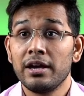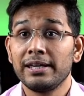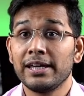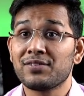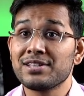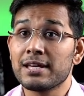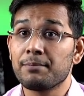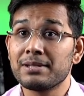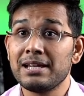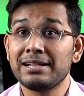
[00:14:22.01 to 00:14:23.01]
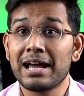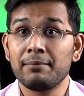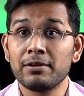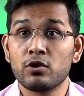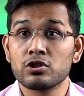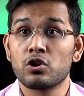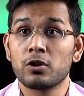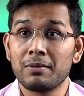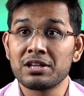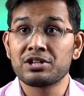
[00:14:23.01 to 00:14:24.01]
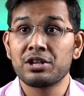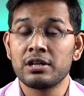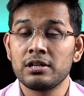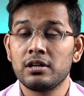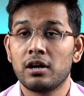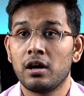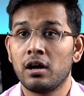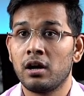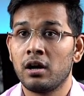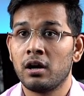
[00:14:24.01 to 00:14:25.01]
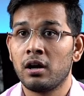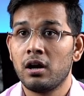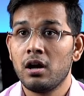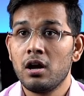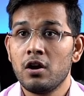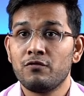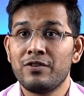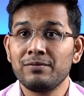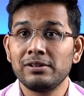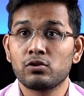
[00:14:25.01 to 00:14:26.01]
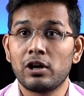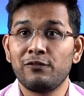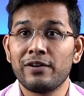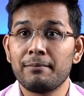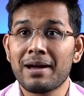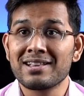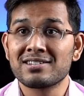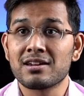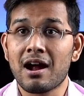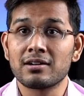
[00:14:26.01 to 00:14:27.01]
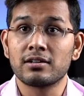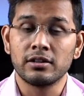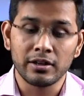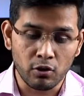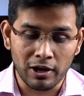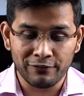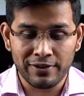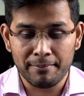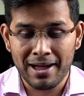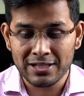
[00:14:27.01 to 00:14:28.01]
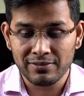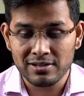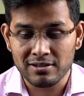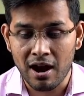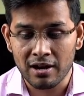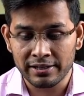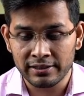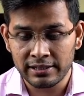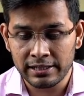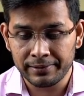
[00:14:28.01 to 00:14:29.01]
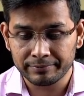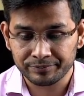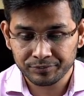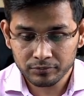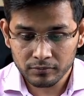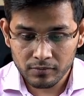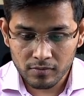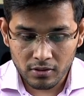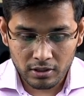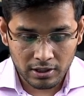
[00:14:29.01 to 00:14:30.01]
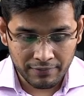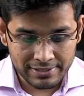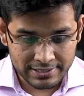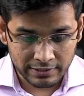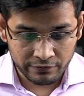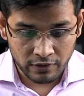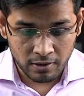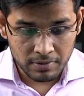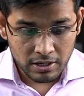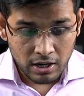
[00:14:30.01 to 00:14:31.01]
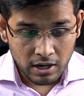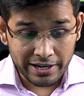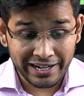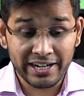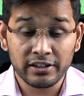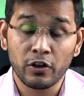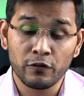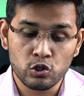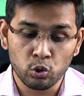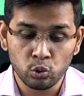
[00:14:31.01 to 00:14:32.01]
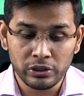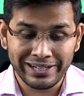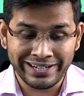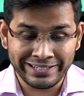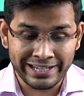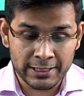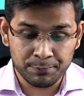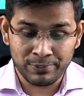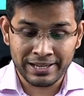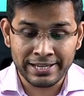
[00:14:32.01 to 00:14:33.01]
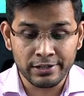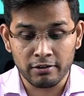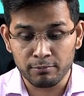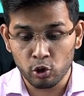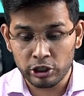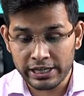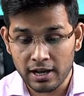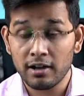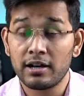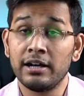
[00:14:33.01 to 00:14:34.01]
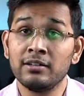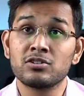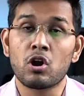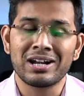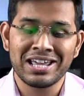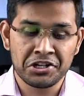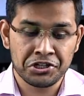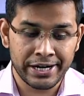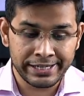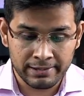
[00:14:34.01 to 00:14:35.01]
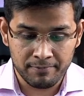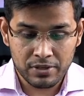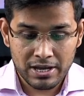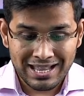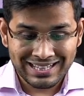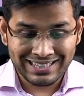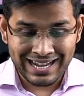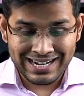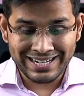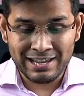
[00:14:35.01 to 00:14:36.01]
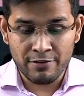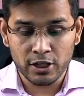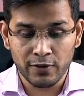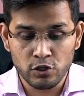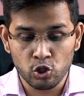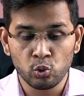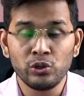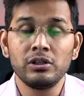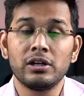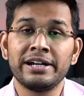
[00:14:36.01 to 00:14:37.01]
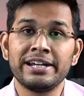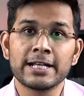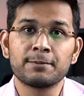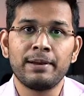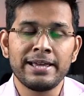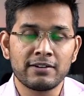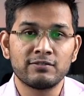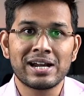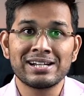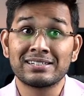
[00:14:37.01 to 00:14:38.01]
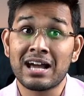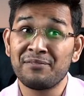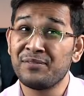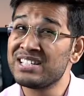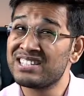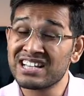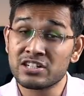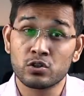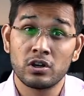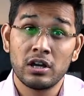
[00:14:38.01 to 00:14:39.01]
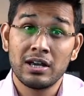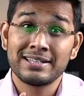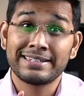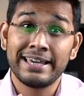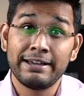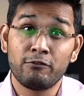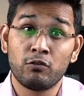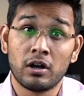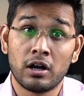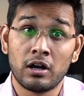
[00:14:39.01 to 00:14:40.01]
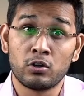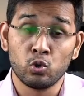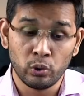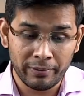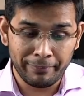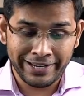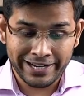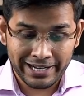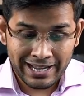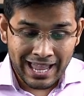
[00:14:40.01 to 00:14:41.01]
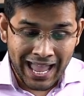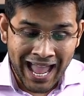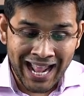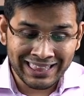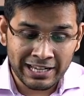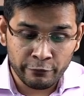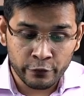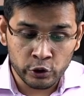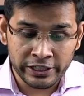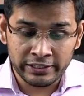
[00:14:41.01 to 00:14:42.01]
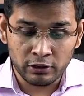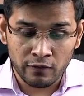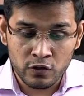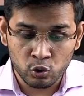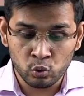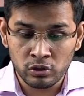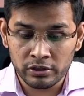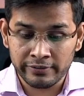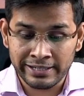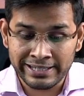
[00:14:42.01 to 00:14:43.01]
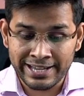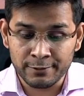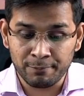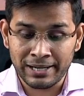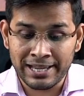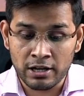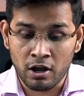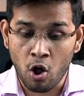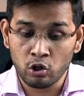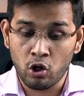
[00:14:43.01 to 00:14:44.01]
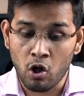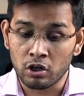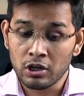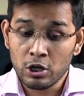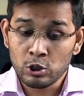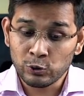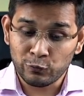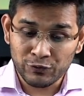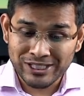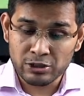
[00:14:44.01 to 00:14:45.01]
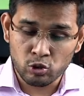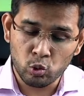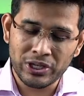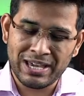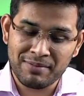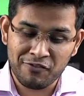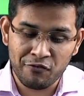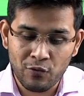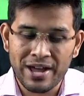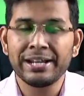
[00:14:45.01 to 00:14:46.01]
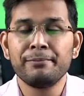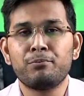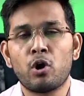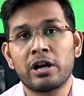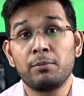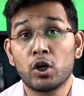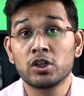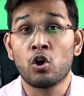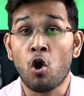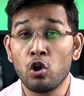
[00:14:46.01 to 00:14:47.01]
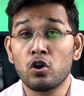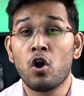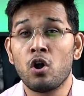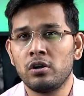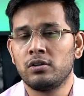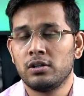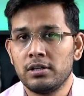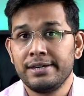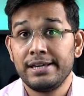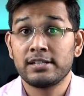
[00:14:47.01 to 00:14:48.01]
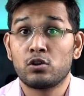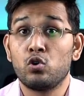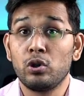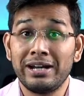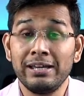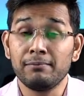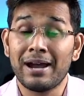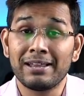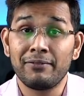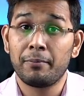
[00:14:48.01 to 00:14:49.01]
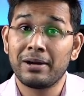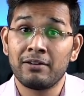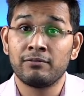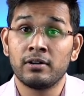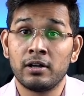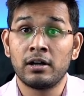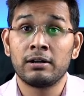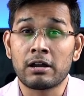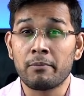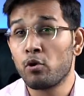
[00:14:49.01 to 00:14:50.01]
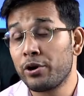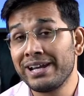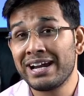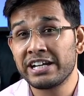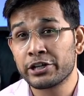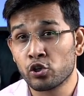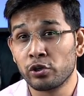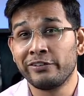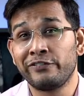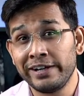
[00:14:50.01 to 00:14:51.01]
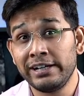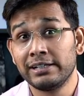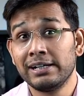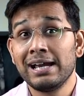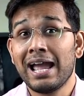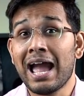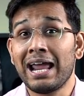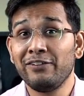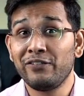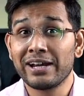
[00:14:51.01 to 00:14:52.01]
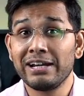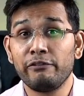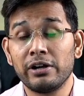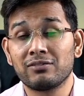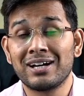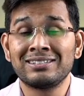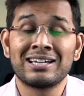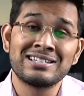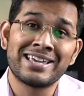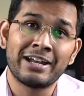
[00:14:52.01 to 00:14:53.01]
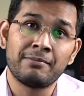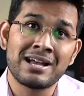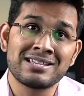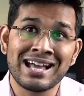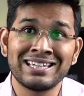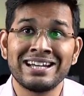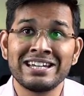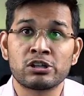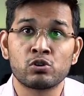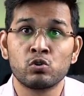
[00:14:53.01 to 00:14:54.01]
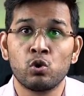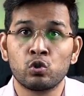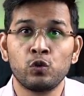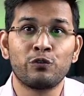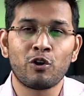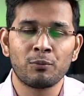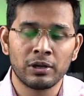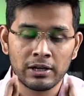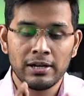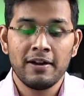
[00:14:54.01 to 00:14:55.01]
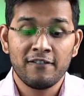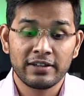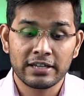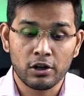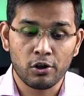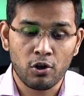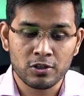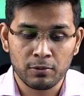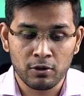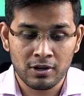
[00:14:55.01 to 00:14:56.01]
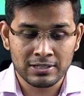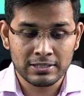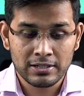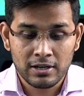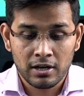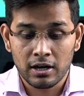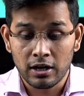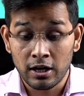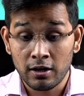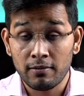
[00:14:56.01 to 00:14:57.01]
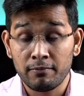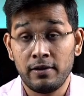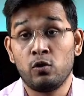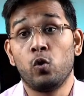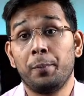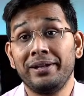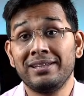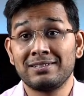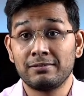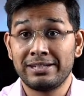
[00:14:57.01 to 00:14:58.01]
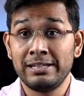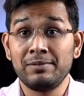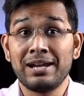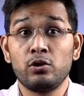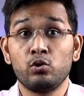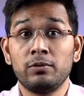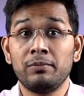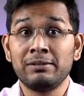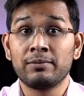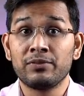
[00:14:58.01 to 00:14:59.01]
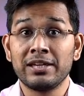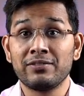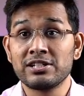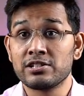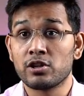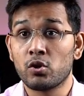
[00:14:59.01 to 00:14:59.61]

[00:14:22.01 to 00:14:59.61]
AFC Champions League timing was not mentioned. When will the qualifier match start? The qualifier match will start in the, I will just confirm, 8th of June, India is playing Cambodia in Salt Lake Stadium. Then 11th of June, India is playing Afghanistan with just, say, 2-day break. And then 14th of June, India is playing Hong Kong. So first 2 games are very important because Hong Kong is a good team, by the way. But Cambodia, India should defeat. And if you can defeat Afghanistan in second match, I think India should go through from here. Finger crossed, because we are hoping this team can do the minimum thing which is